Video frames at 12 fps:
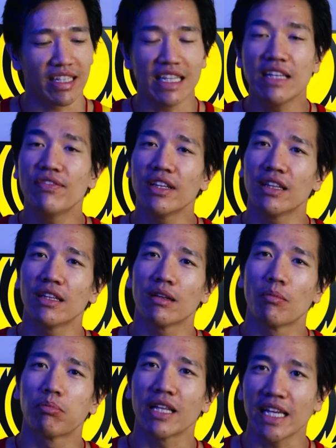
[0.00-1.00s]
even
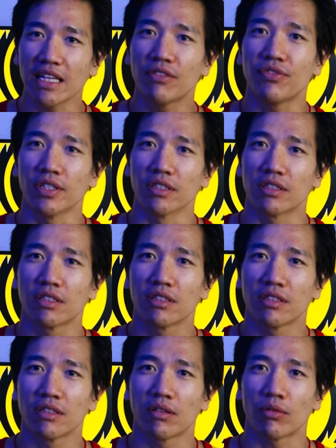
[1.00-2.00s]
playing field,
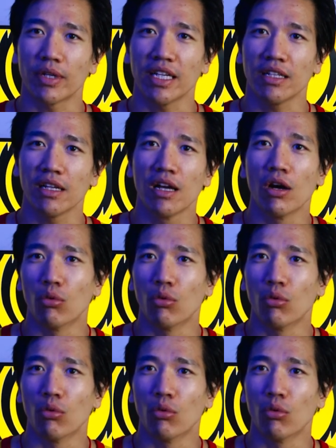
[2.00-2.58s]
right?